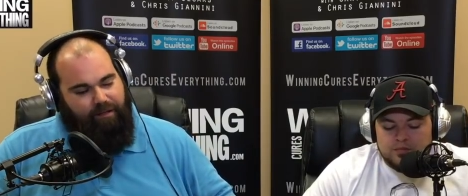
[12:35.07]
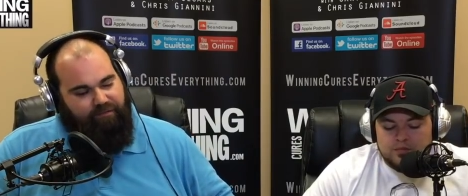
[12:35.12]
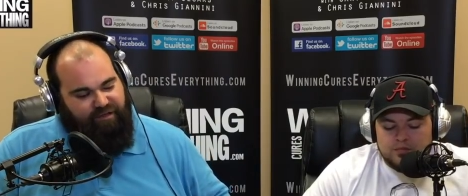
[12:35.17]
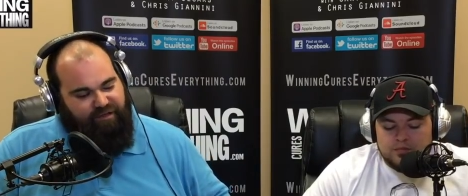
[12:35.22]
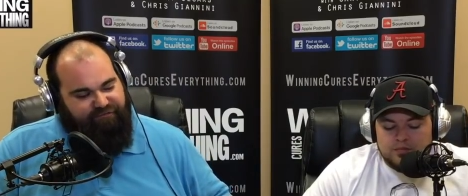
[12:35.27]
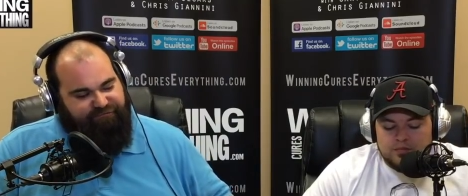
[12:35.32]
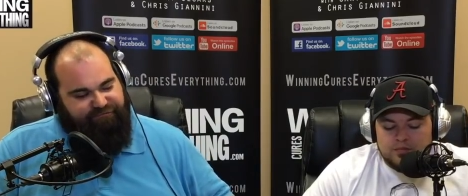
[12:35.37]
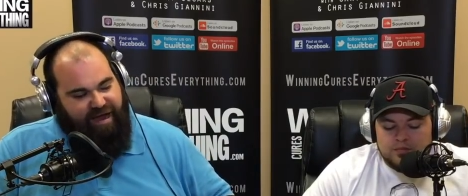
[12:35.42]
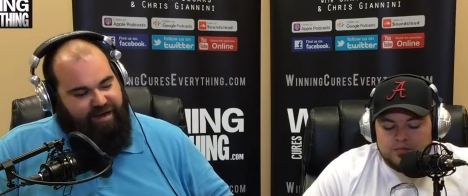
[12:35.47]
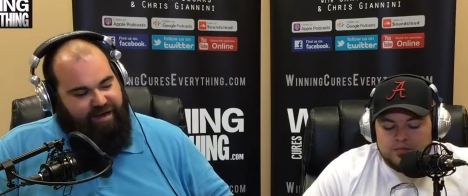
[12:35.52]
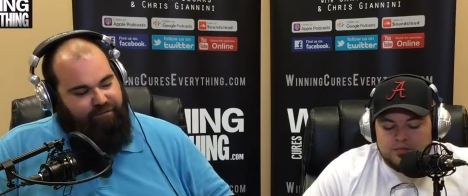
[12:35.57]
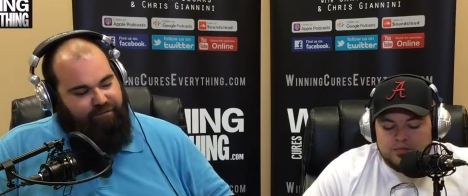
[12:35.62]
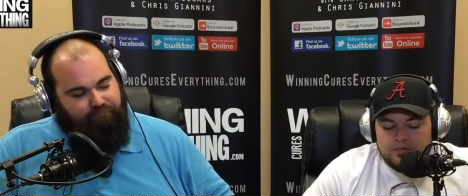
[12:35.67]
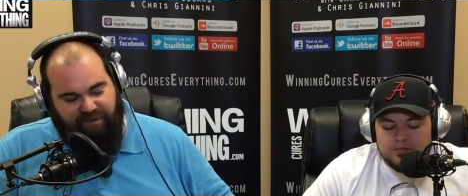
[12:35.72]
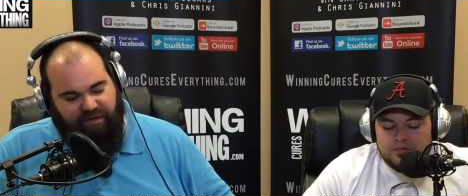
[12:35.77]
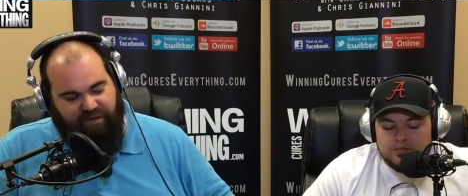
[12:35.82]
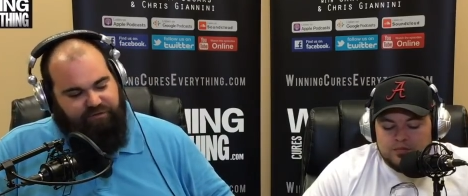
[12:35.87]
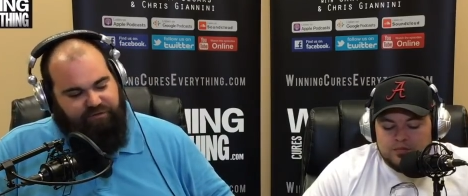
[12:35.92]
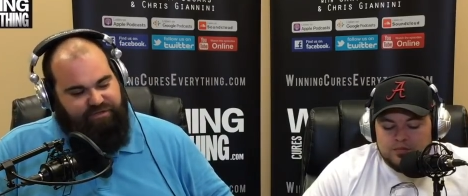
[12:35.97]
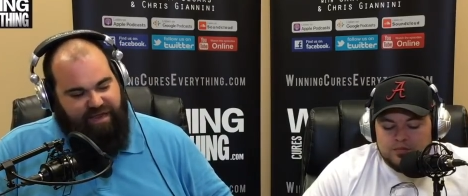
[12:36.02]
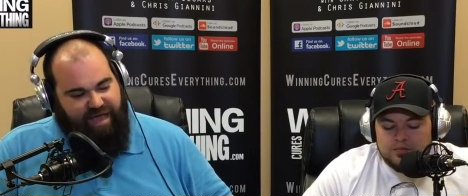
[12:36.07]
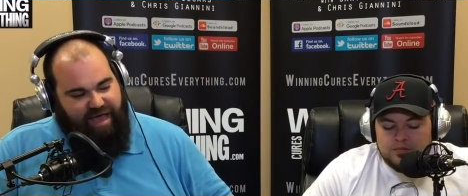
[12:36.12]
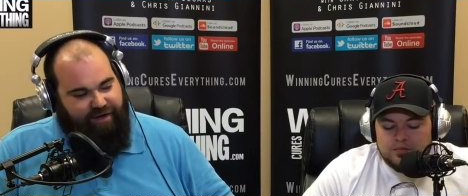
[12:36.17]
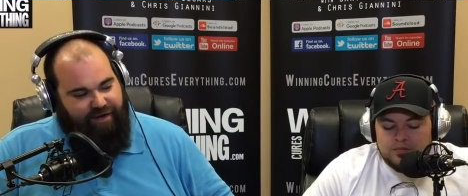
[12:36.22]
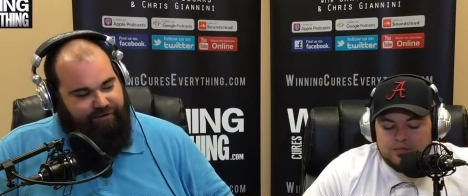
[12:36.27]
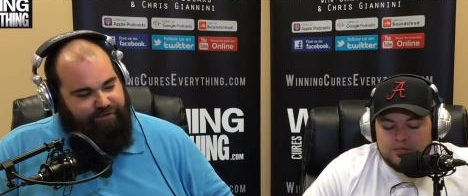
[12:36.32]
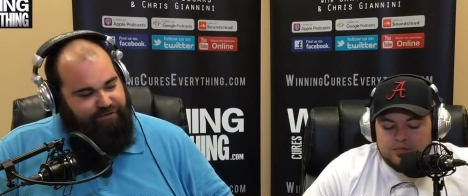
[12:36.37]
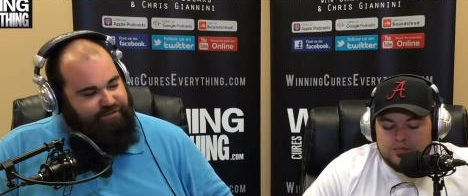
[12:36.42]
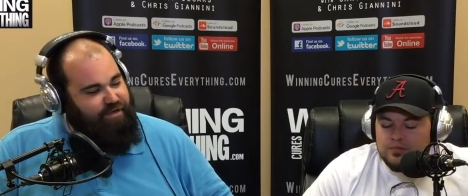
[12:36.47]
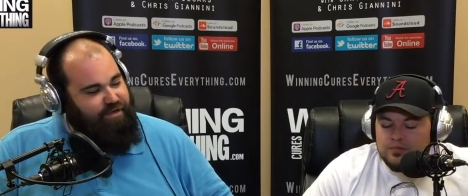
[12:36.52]
Speaker 1: The fighting Bill
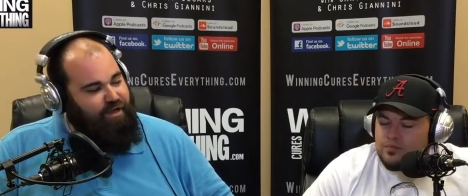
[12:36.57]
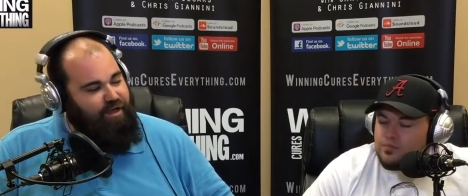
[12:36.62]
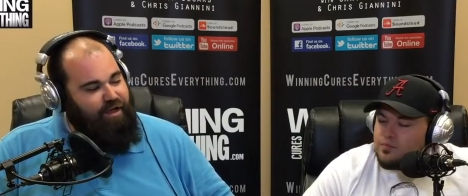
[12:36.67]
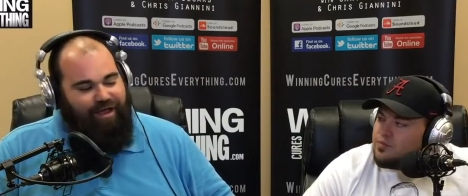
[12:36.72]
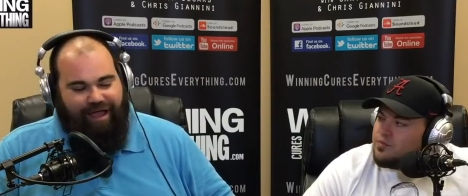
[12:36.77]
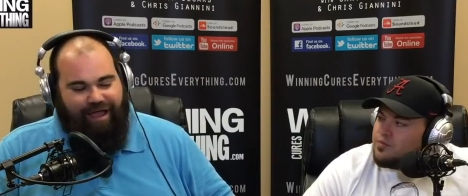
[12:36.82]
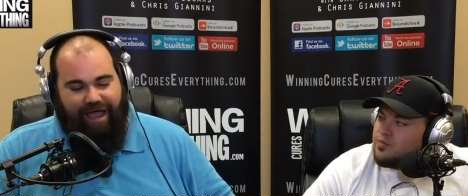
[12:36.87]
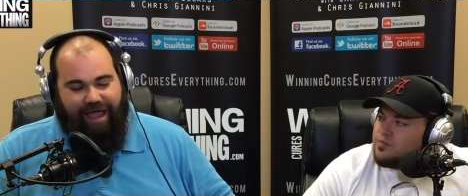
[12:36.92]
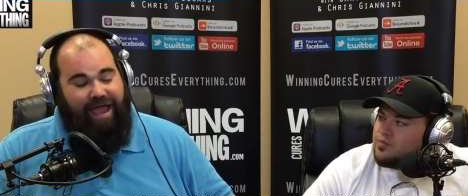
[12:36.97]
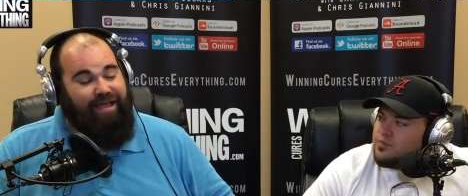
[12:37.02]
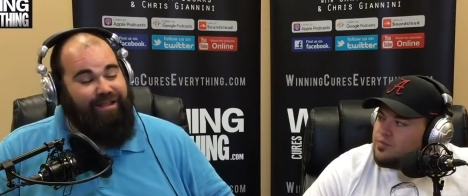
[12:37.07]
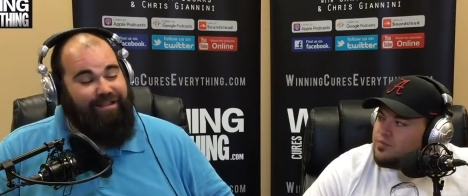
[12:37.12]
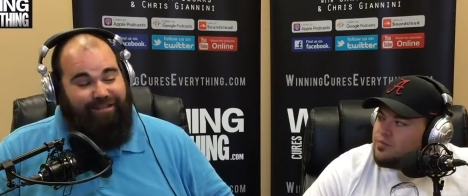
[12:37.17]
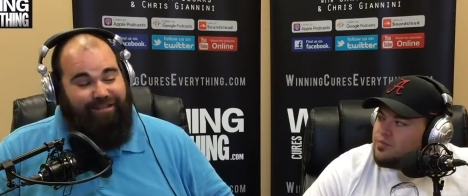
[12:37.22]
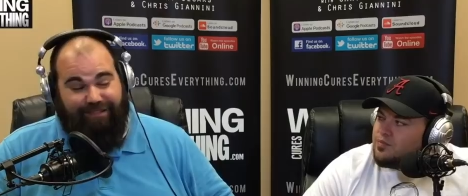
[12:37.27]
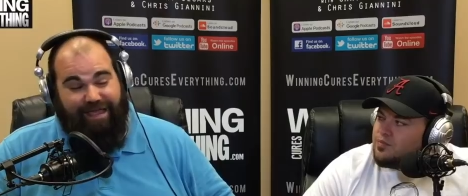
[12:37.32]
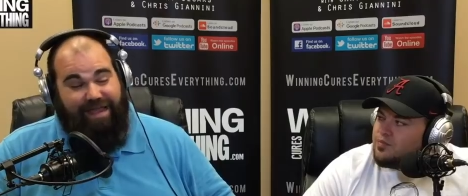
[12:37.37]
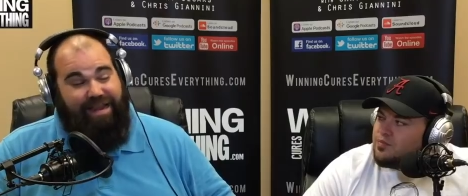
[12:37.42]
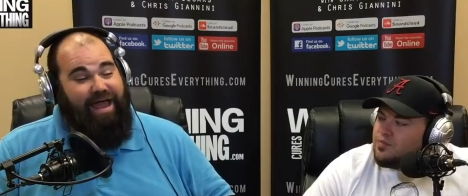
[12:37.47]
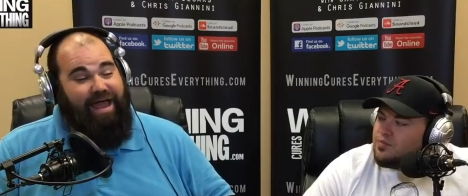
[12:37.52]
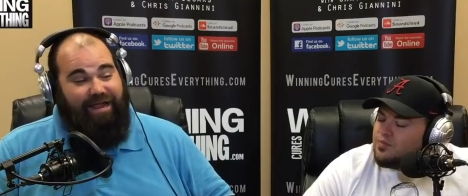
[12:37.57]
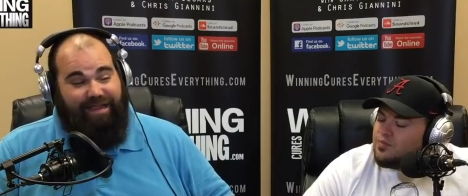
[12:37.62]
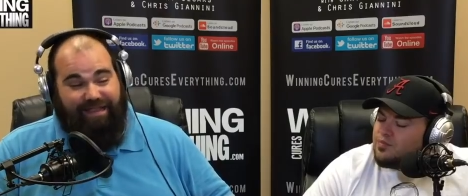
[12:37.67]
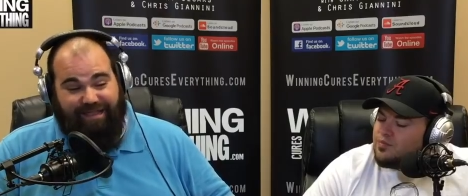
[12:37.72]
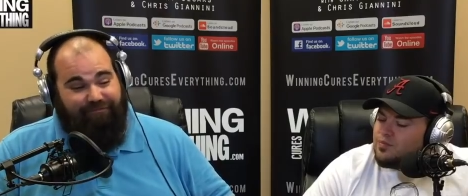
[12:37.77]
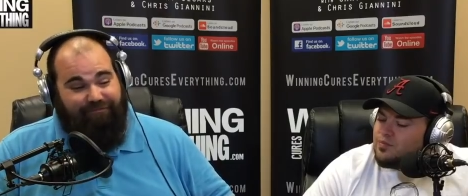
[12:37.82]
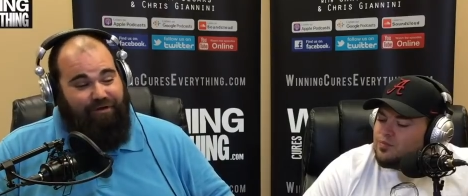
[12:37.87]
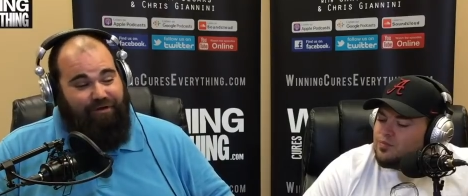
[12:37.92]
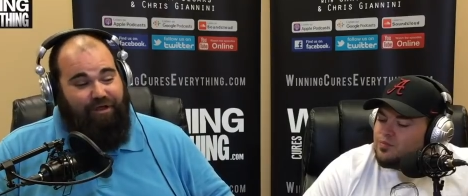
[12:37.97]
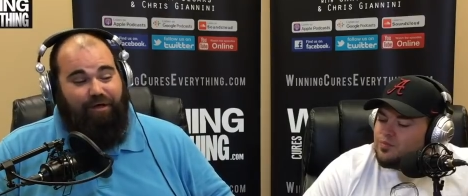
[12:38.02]
Snyders, they're not
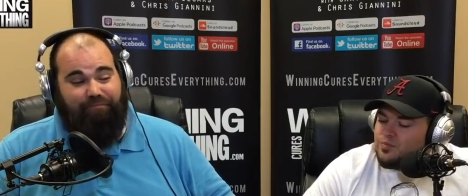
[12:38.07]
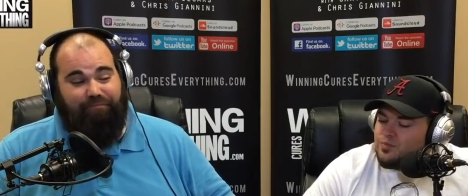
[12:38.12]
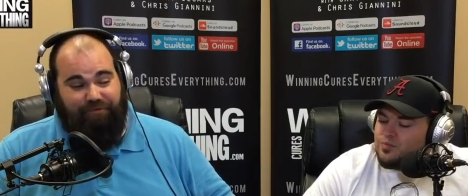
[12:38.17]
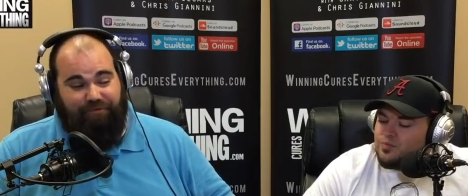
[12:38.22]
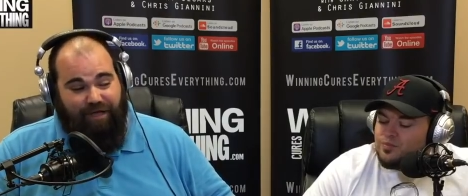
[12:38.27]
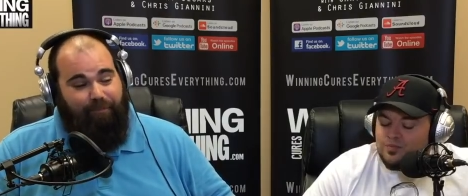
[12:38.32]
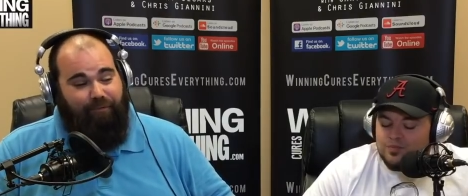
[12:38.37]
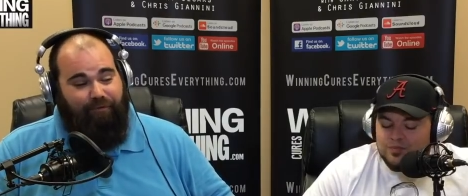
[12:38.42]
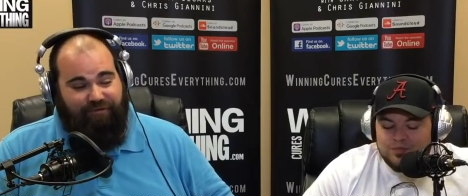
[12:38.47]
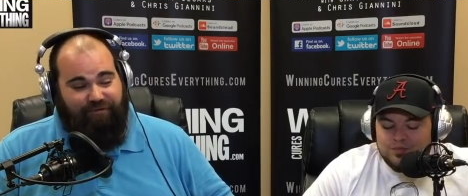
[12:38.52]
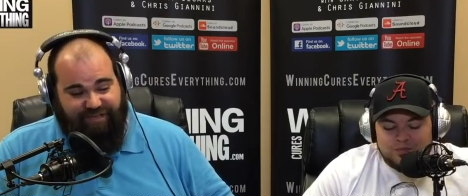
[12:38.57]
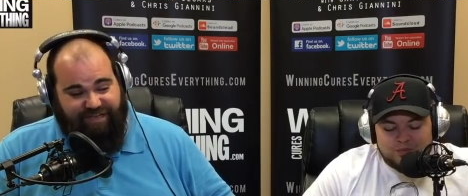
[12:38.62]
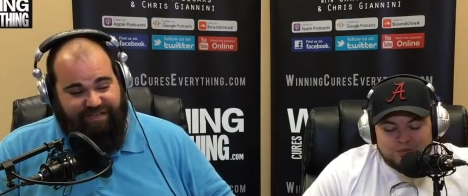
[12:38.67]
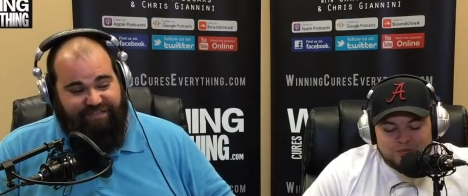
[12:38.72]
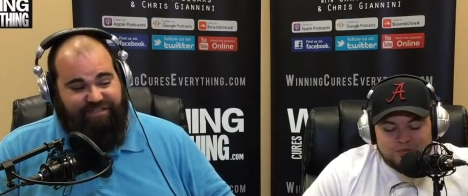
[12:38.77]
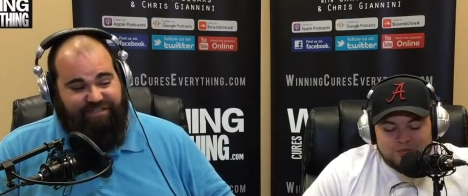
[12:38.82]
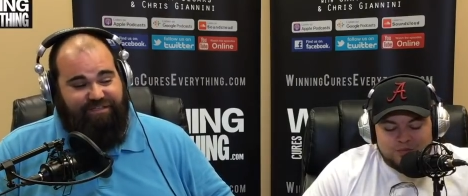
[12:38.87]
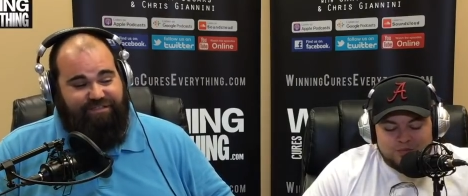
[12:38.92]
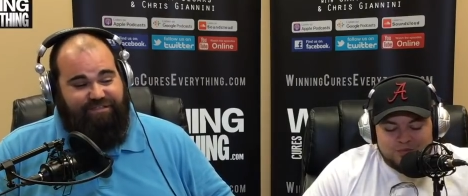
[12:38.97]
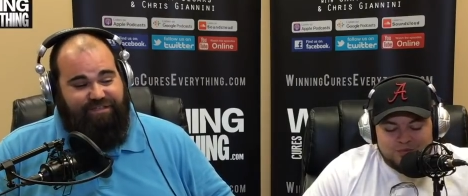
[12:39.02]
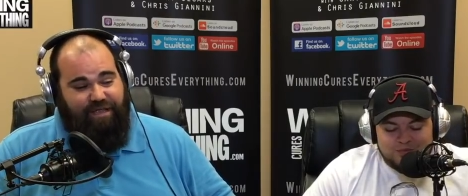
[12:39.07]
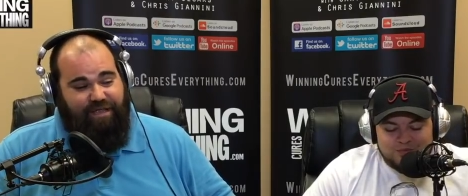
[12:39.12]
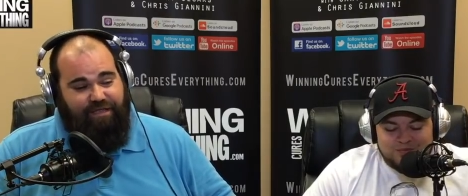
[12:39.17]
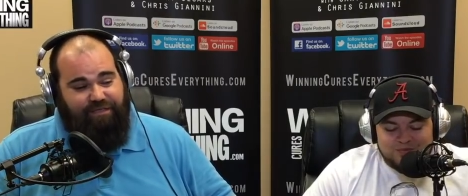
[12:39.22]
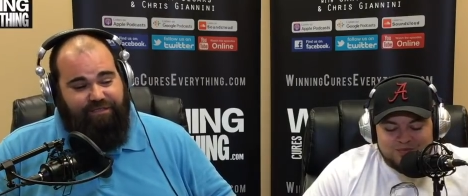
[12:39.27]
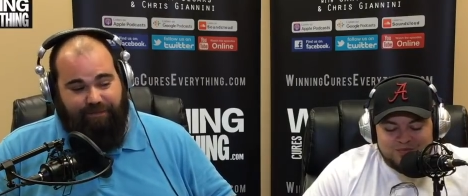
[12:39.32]
giving up double digits